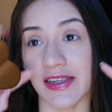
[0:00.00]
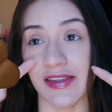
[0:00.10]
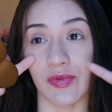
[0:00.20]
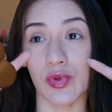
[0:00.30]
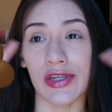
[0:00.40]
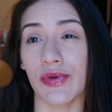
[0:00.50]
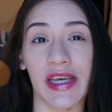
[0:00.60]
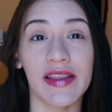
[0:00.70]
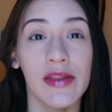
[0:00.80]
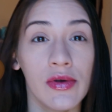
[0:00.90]
Because when you
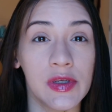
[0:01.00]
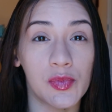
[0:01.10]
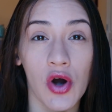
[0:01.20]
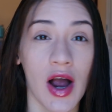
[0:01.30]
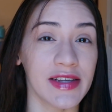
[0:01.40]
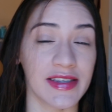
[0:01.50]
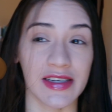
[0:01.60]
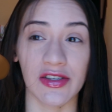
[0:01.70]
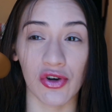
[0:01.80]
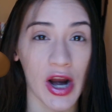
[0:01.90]
eat those
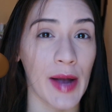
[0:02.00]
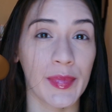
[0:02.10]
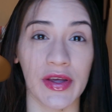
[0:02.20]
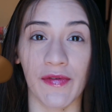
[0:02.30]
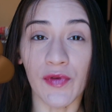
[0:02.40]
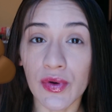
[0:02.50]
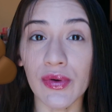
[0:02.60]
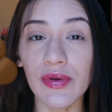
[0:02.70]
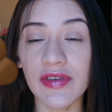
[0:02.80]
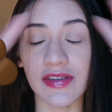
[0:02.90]
processed crappy
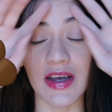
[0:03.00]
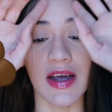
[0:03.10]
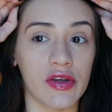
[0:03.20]
foods,